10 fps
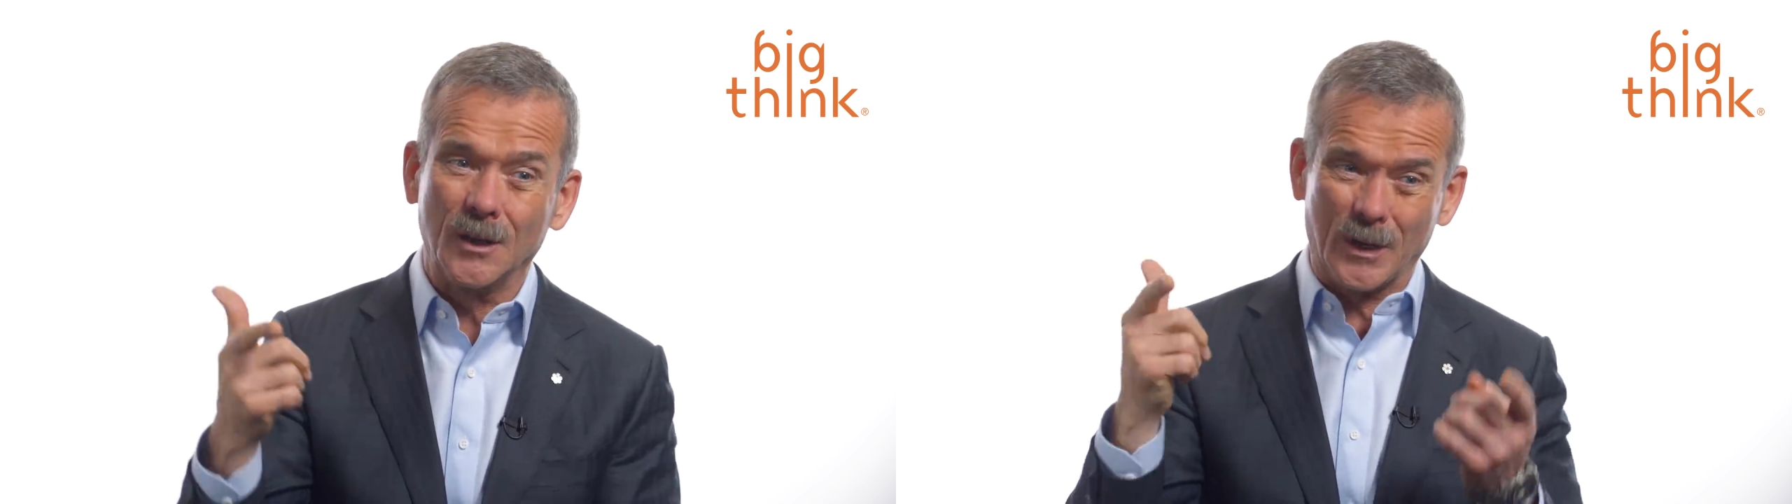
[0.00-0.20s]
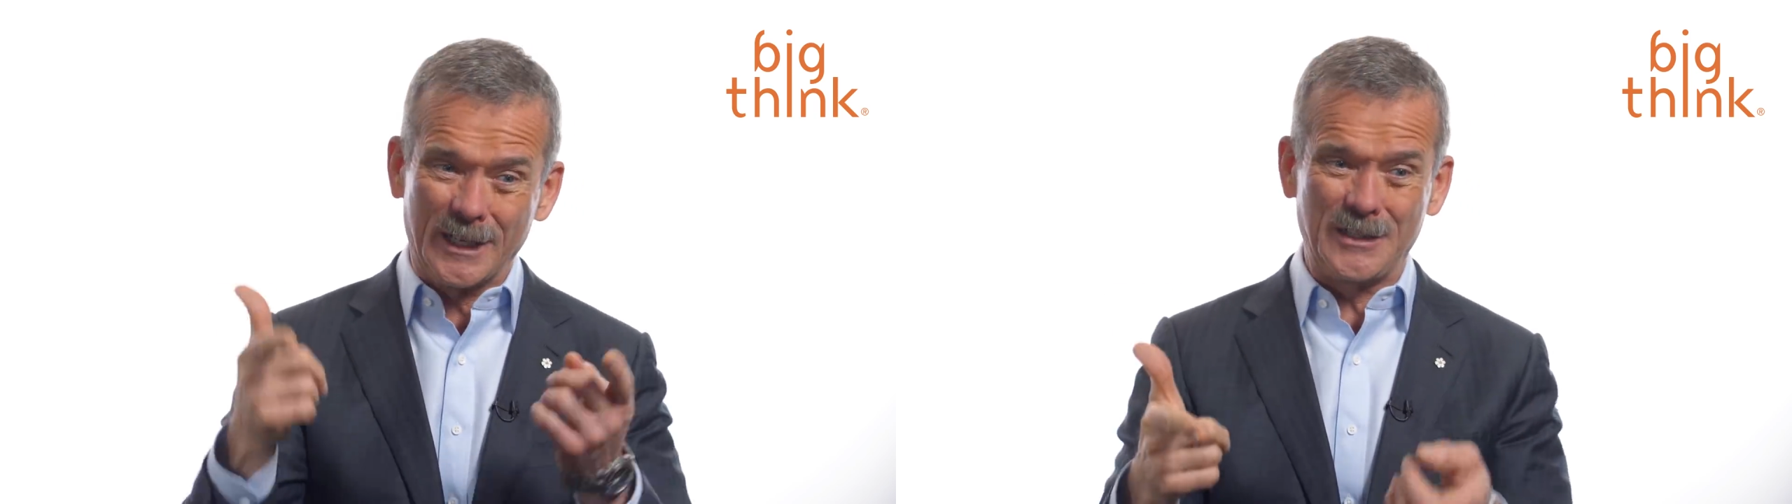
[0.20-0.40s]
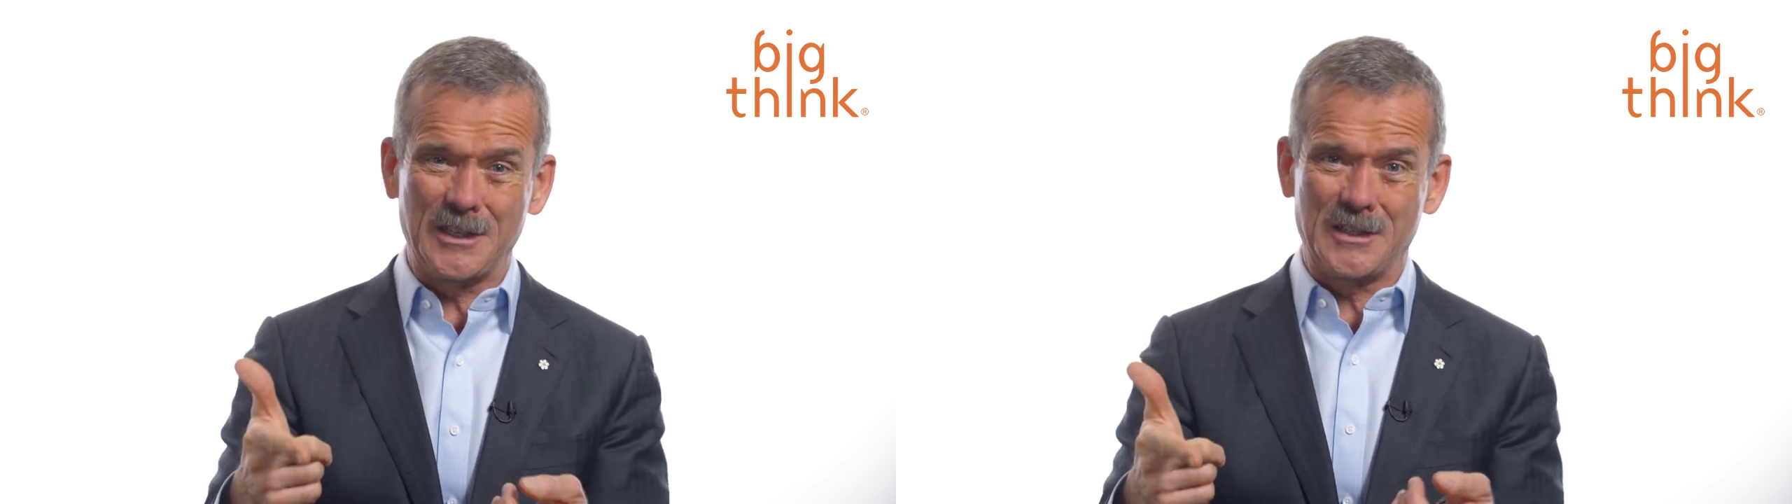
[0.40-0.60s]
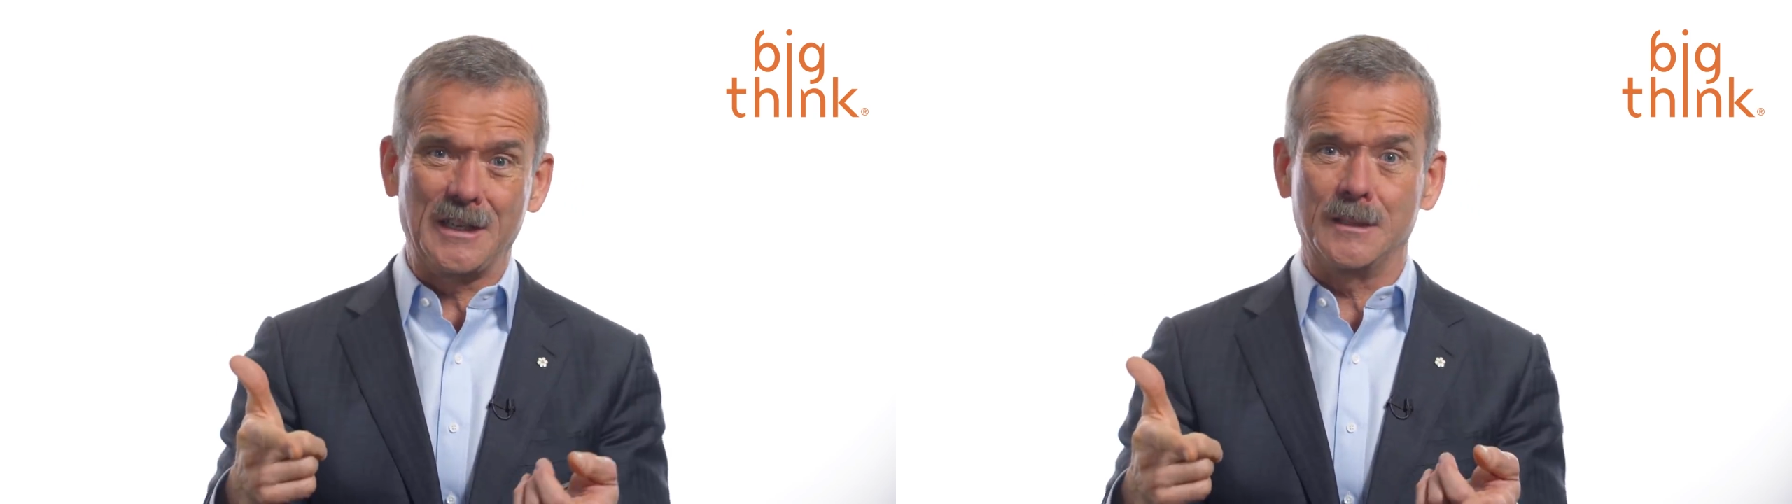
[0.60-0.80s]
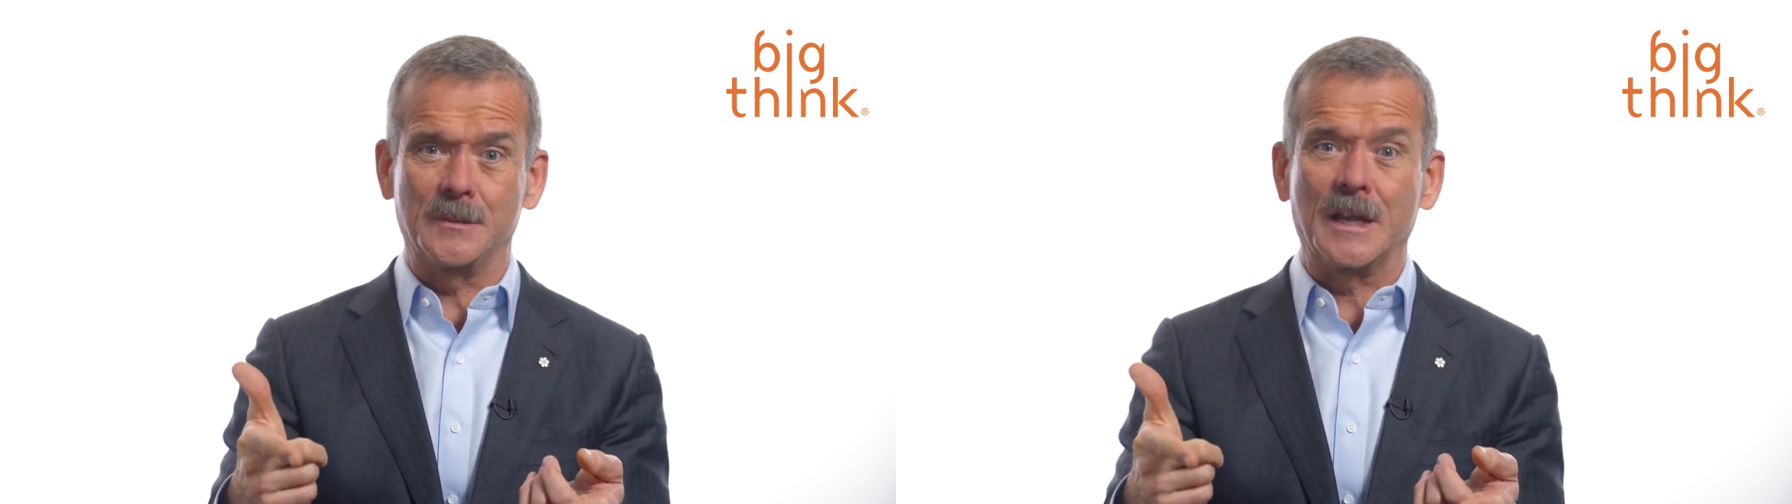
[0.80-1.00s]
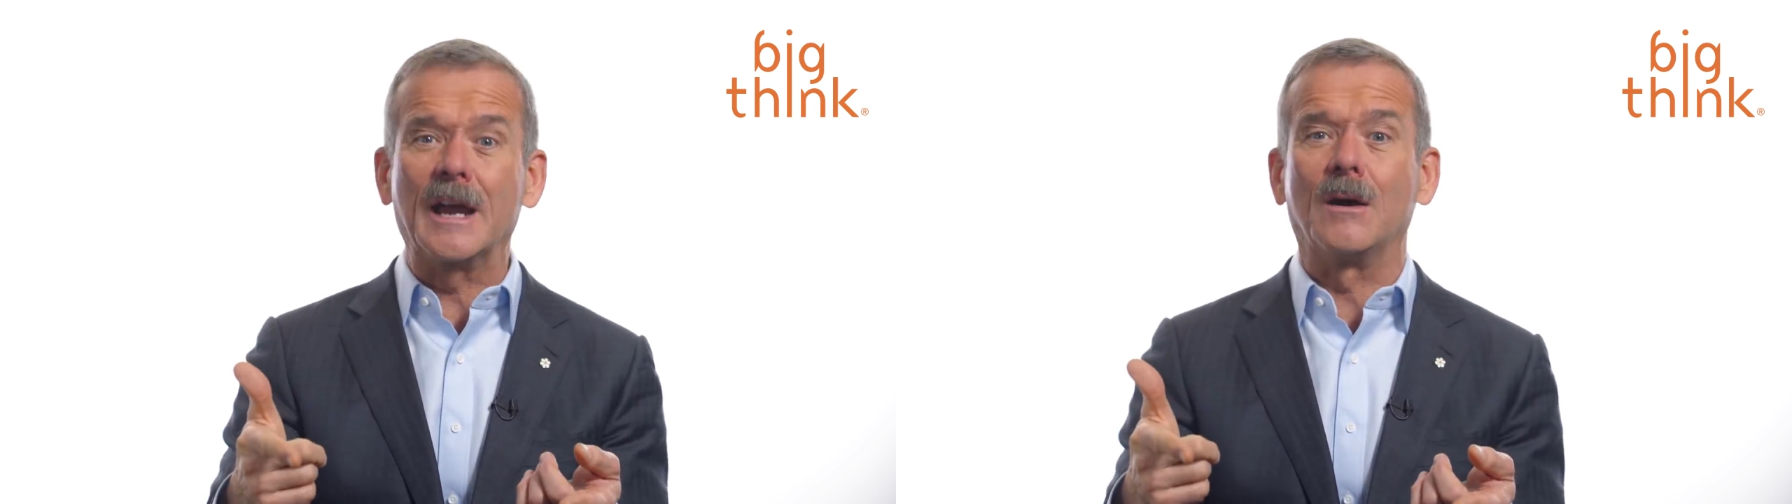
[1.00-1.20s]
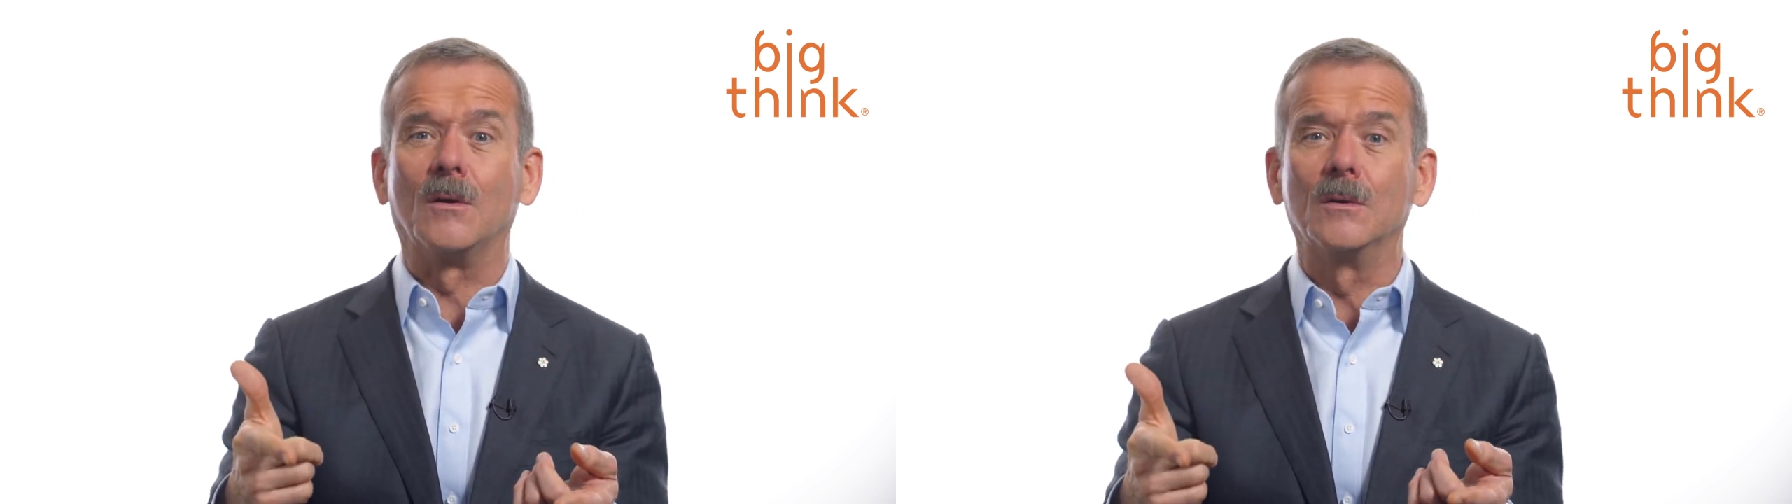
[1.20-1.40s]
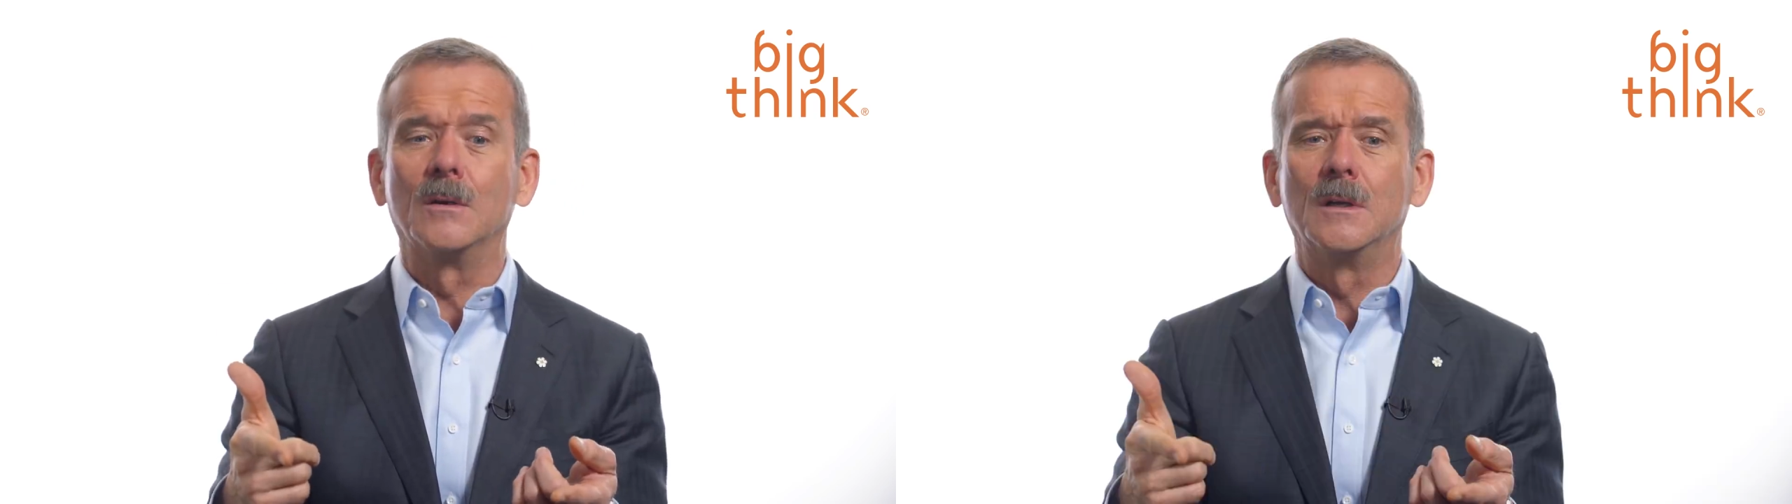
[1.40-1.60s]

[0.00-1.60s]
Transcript: Why did they say them now?